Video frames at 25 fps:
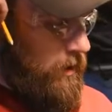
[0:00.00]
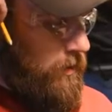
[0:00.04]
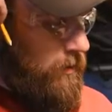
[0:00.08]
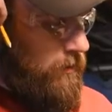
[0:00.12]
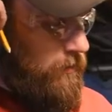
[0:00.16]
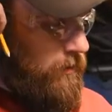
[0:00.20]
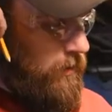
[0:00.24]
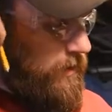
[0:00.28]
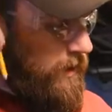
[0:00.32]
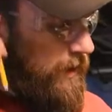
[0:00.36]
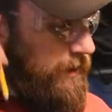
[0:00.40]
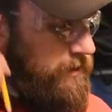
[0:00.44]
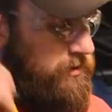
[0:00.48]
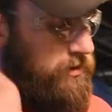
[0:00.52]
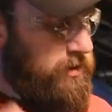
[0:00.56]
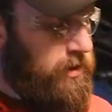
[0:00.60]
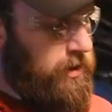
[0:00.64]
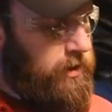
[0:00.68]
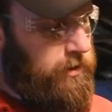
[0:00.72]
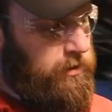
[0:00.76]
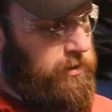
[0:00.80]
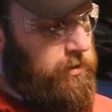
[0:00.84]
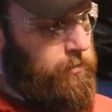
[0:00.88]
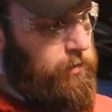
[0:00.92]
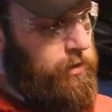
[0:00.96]
The next
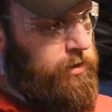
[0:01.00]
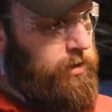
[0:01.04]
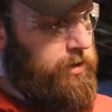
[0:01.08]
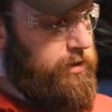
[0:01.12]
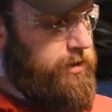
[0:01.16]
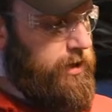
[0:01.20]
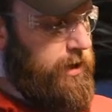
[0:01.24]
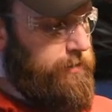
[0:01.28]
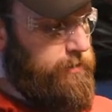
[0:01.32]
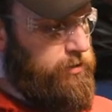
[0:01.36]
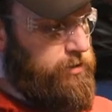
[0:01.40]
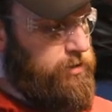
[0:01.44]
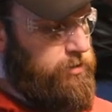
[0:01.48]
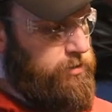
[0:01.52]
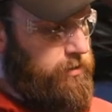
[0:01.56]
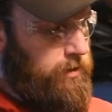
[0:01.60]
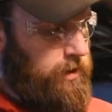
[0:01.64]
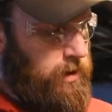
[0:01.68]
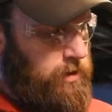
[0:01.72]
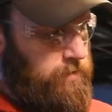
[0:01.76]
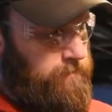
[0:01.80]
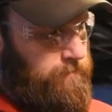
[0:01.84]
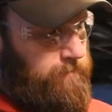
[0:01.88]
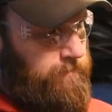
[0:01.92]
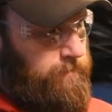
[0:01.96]
cut that we're going to
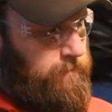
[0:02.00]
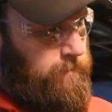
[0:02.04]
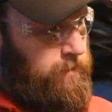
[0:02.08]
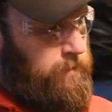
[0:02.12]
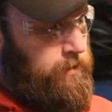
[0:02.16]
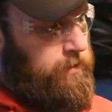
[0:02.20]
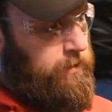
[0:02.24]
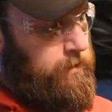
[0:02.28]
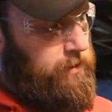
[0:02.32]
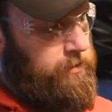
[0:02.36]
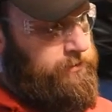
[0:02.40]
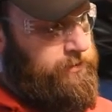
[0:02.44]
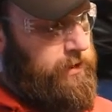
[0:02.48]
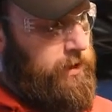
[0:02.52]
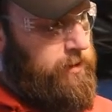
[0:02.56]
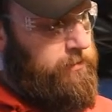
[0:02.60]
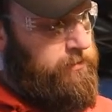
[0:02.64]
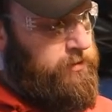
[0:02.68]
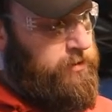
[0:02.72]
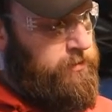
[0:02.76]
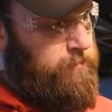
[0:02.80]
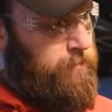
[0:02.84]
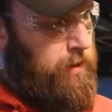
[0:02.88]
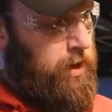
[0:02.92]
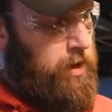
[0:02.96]
demonstrate is a
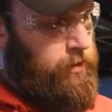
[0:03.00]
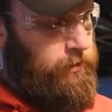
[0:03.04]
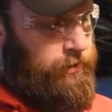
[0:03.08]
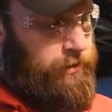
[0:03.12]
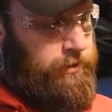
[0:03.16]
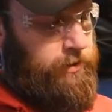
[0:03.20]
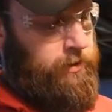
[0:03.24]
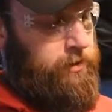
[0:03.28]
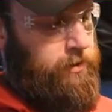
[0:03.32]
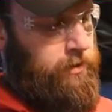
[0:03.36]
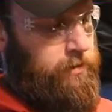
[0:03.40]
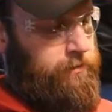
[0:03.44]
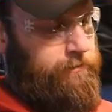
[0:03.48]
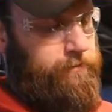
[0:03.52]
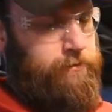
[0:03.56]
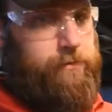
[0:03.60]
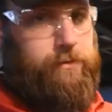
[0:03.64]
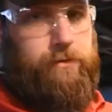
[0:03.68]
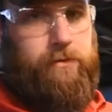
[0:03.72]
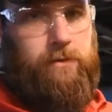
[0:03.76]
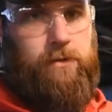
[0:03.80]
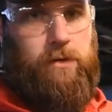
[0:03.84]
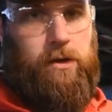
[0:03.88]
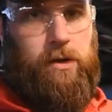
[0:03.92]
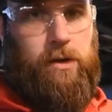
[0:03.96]
smaller curve.
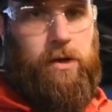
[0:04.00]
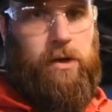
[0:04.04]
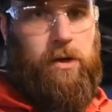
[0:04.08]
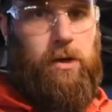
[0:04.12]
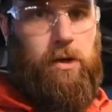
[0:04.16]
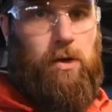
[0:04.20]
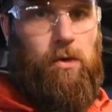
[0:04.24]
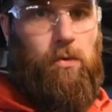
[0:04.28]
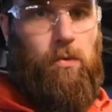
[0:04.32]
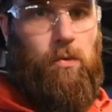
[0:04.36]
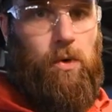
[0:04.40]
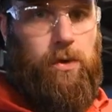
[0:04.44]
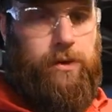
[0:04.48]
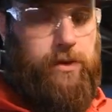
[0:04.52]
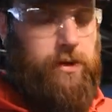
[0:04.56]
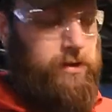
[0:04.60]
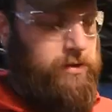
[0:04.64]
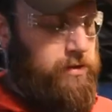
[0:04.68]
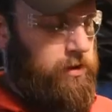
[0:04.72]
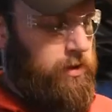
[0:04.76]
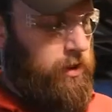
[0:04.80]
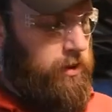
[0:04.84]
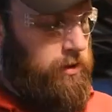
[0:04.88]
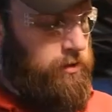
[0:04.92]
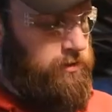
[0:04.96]
What this
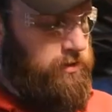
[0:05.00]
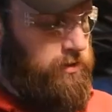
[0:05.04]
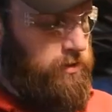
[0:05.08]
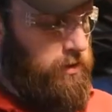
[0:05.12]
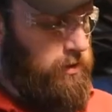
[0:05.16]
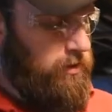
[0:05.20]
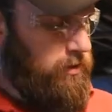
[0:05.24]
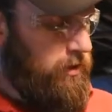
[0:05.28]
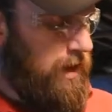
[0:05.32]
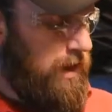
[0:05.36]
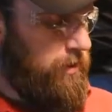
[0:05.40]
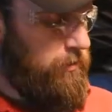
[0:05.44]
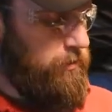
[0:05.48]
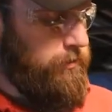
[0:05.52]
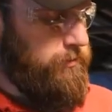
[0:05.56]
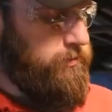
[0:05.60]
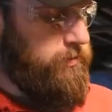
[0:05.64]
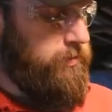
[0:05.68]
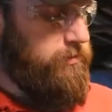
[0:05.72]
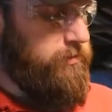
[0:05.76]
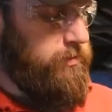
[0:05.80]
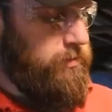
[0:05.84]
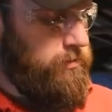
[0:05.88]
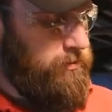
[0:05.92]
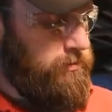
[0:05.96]
cut is going to allow us to
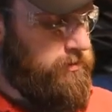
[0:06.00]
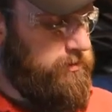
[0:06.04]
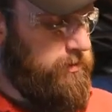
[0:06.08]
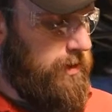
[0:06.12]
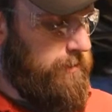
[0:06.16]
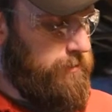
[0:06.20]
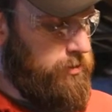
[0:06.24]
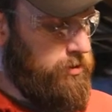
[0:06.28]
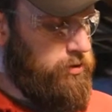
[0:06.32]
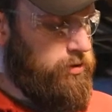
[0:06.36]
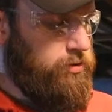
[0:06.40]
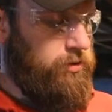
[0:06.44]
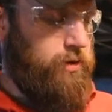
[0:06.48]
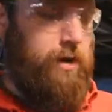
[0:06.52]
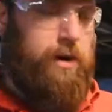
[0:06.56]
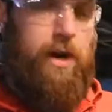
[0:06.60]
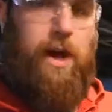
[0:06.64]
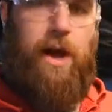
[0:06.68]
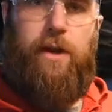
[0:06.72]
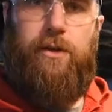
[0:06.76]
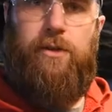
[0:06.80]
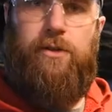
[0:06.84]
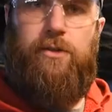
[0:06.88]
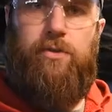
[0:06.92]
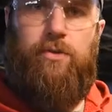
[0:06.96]
do is demonstrate
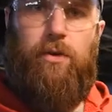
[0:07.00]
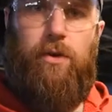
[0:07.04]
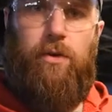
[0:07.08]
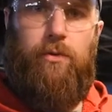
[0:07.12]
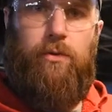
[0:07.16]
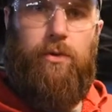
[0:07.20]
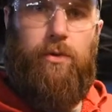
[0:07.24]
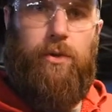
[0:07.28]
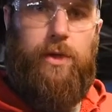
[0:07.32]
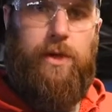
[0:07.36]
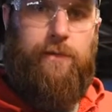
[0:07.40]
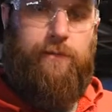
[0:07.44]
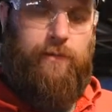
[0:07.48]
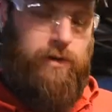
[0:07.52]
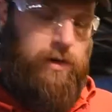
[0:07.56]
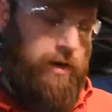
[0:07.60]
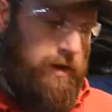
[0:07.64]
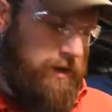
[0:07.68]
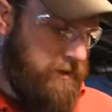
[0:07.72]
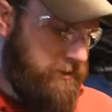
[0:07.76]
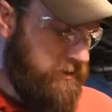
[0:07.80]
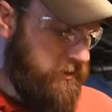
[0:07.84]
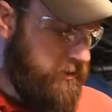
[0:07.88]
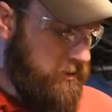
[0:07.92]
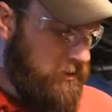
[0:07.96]
how to do a relief
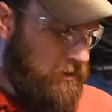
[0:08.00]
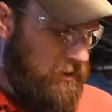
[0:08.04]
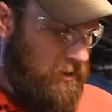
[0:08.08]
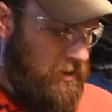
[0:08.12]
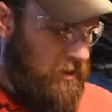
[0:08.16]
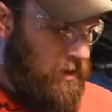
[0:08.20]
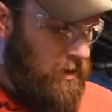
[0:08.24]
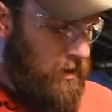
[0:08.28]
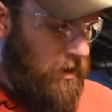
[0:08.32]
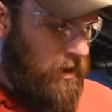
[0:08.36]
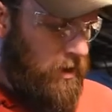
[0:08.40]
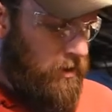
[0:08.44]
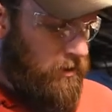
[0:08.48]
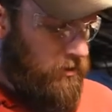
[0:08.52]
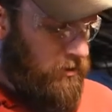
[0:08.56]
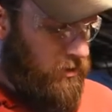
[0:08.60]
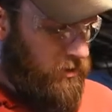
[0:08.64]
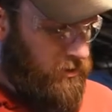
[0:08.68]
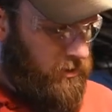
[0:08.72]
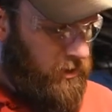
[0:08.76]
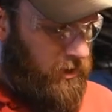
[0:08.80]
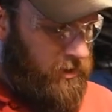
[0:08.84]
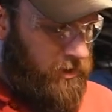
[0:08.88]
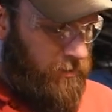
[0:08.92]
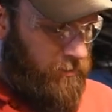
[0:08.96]
cut.
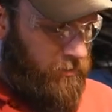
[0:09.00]
Just like the